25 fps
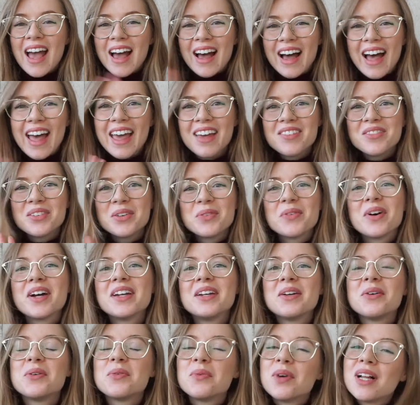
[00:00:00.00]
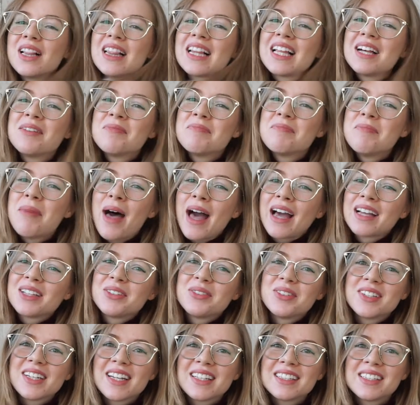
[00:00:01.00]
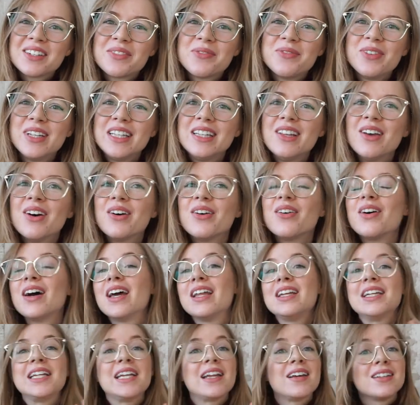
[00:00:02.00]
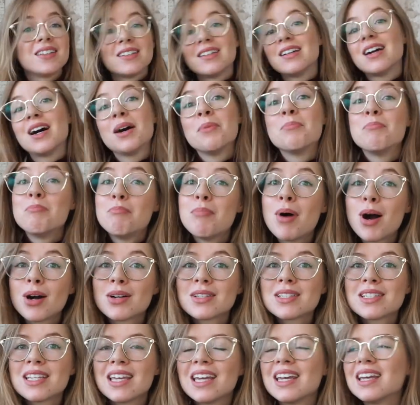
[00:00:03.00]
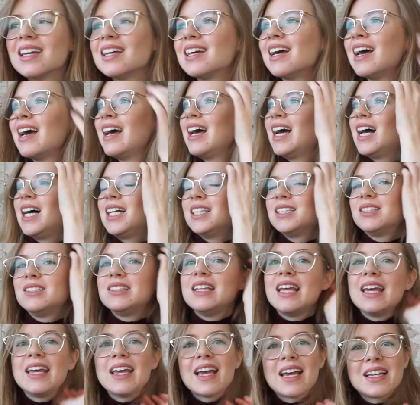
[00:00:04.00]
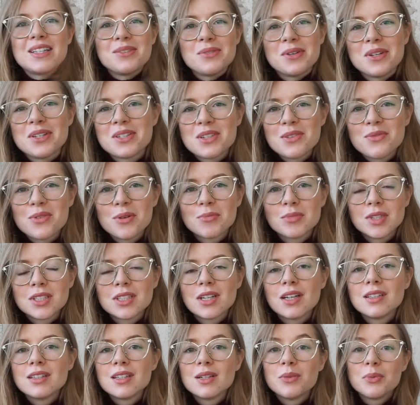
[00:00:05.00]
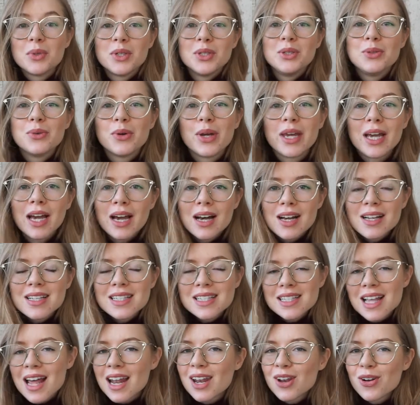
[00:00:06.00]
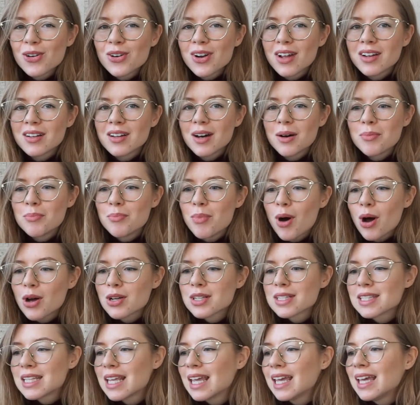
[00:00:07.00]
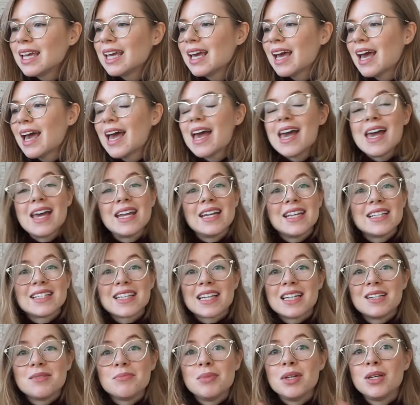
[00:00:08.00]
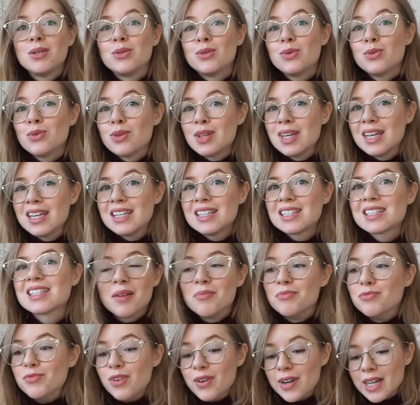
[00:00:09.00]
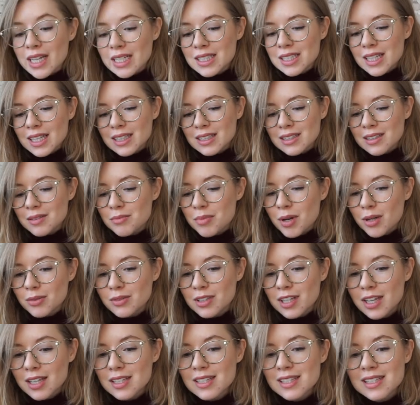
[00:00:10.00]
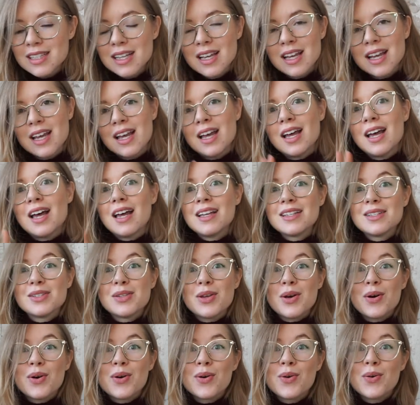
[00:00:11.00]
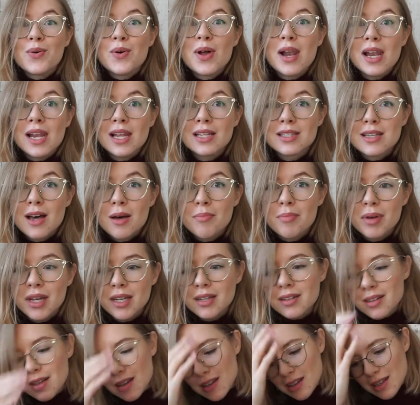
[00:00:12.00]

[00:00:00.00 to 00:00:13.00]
Hi everyone, welcome back to another video and another unboxing. Today, as you can see from the title, we're doing a Saint Laurent unboxing and it's gonna be two things. I'm very excited about this, so let's hop in.